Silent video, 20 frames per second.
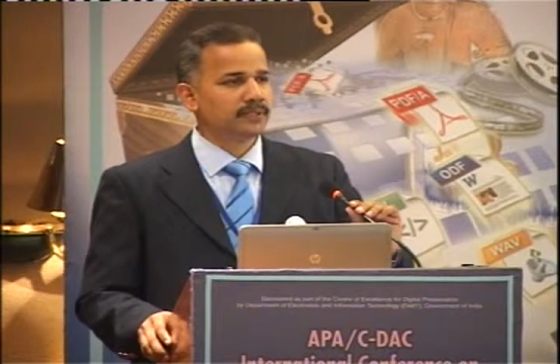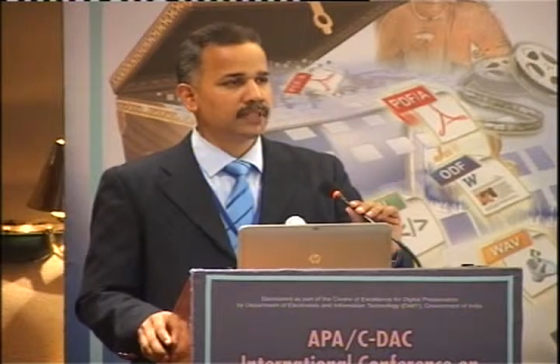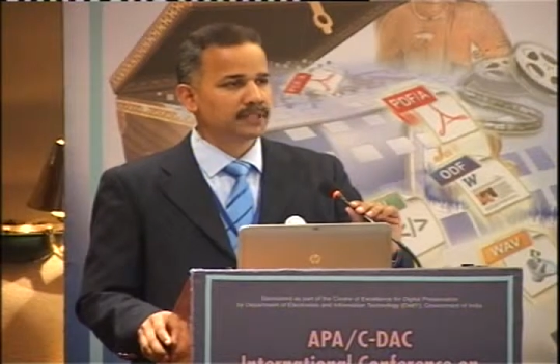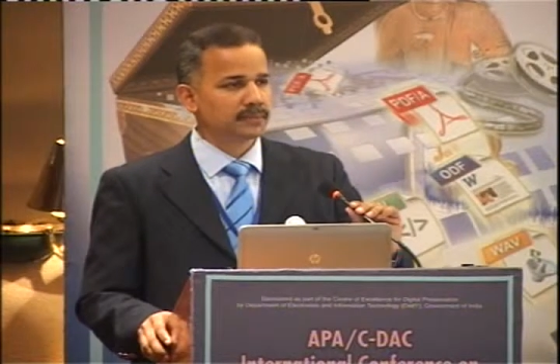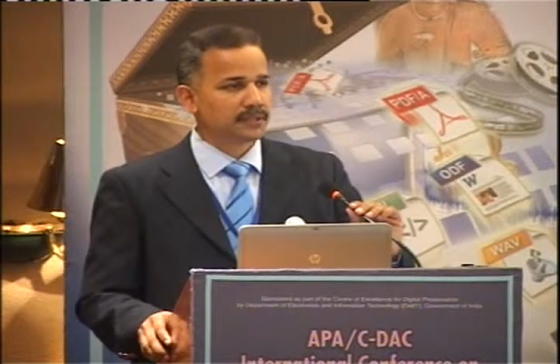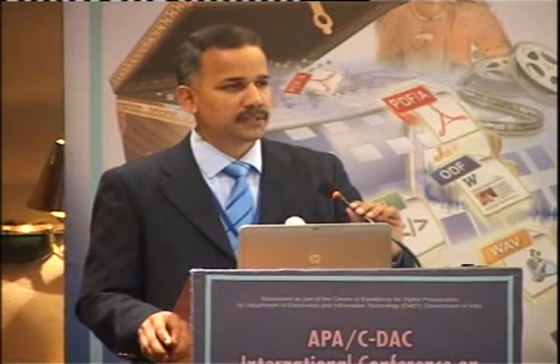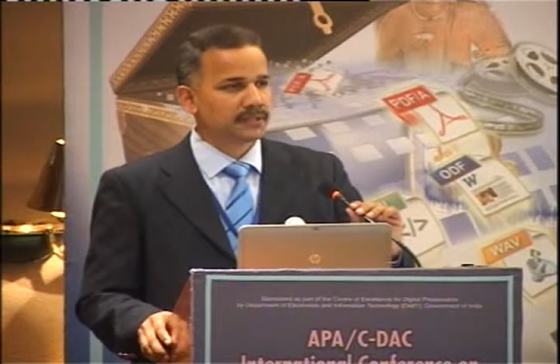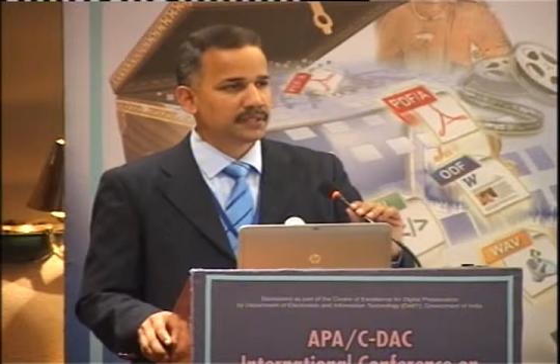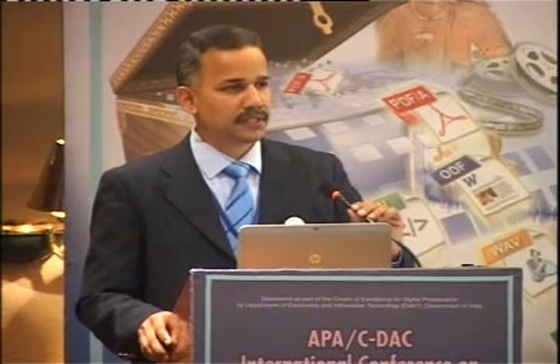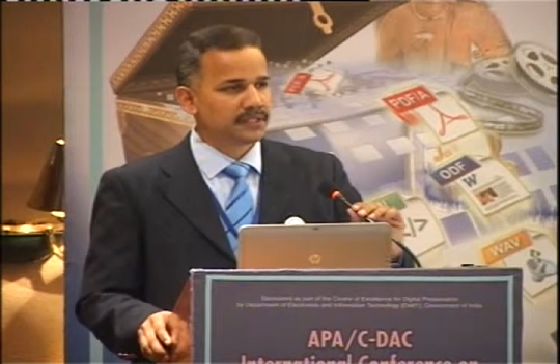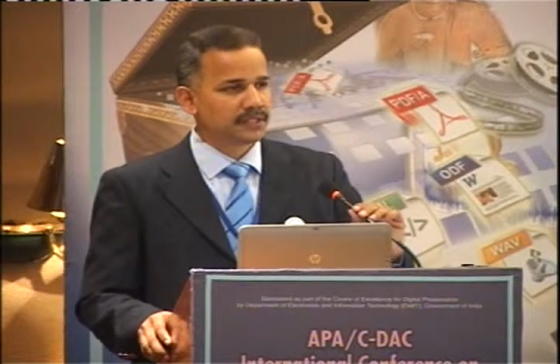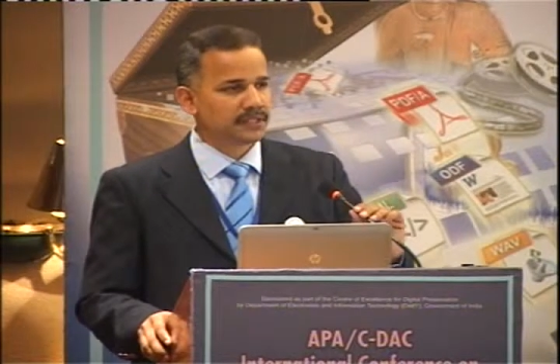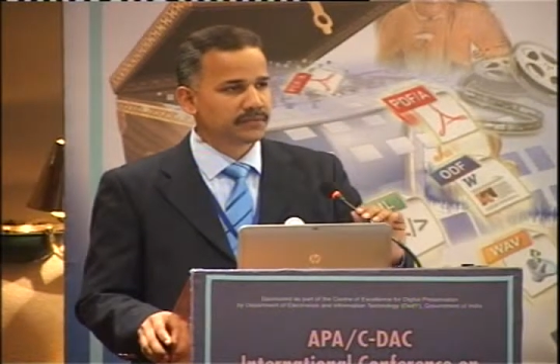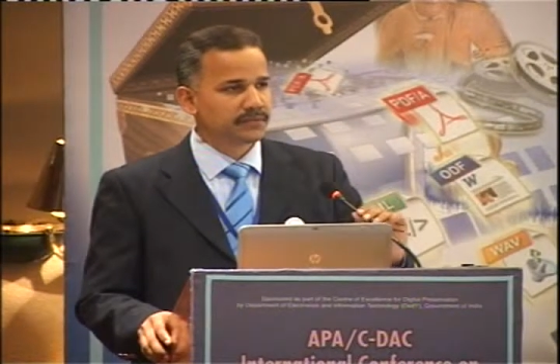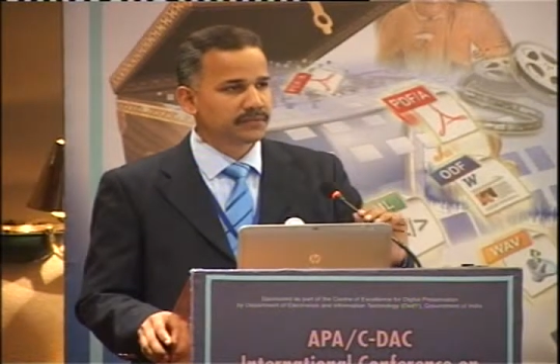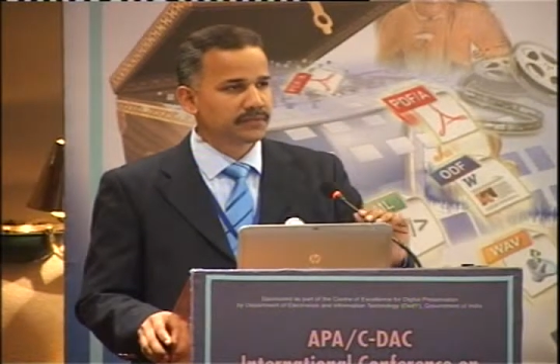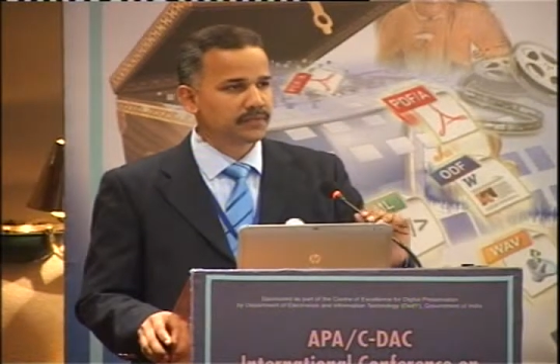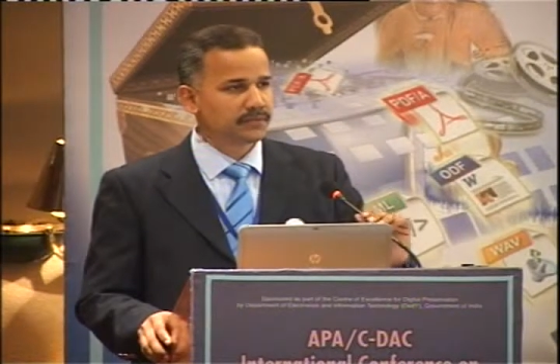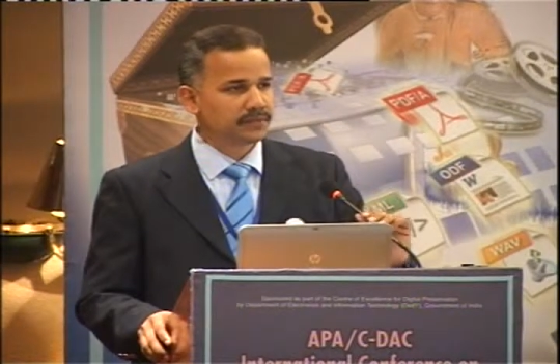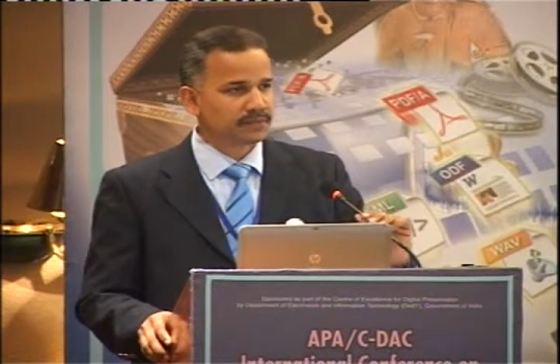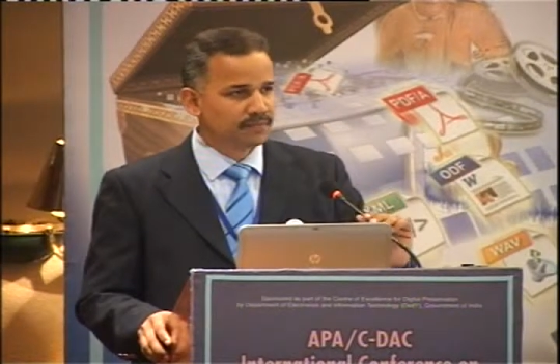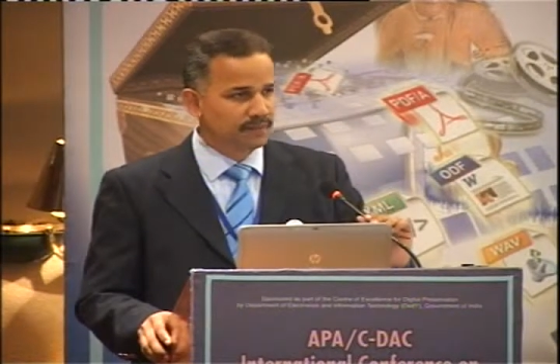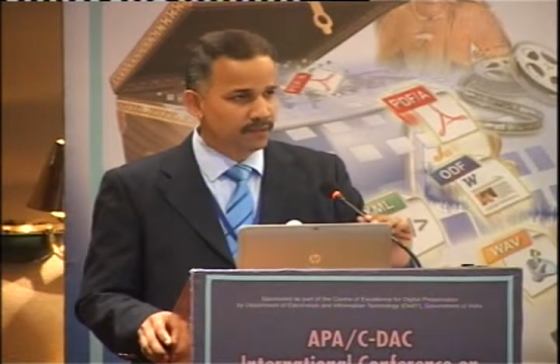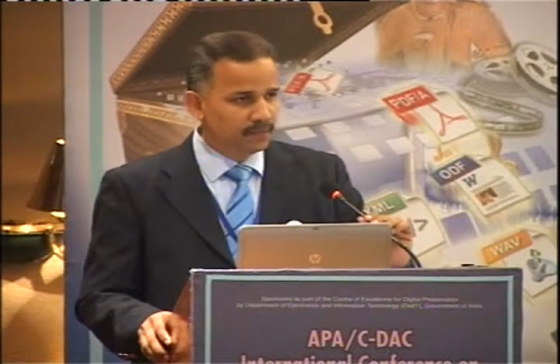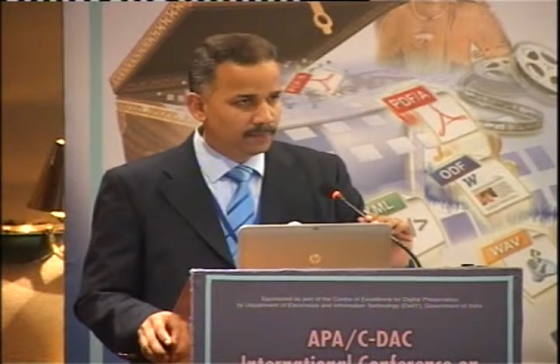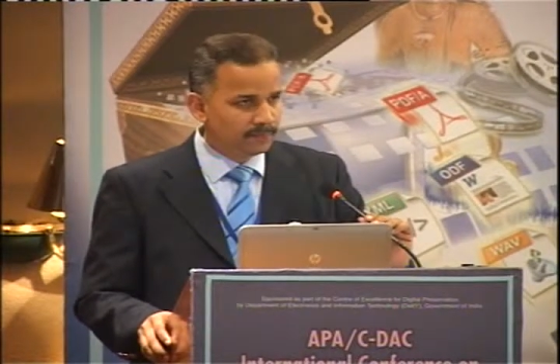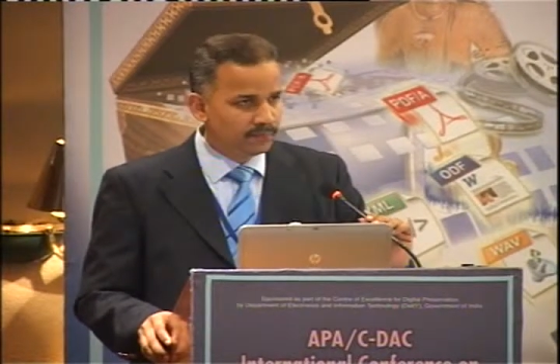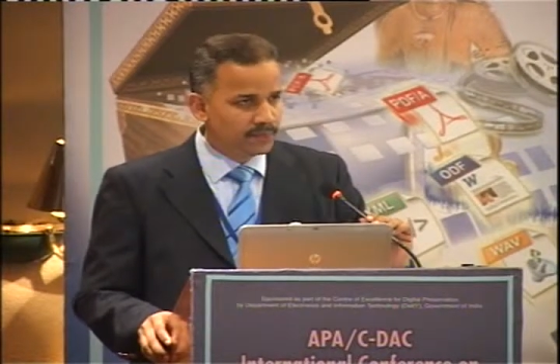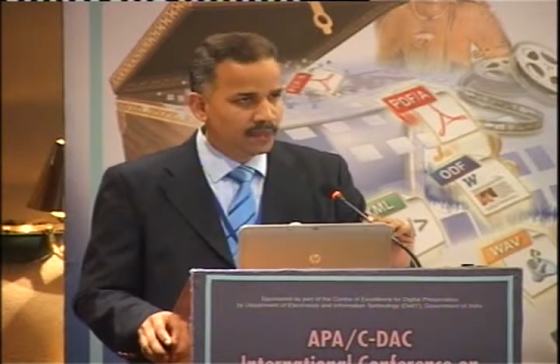this presentation was useful.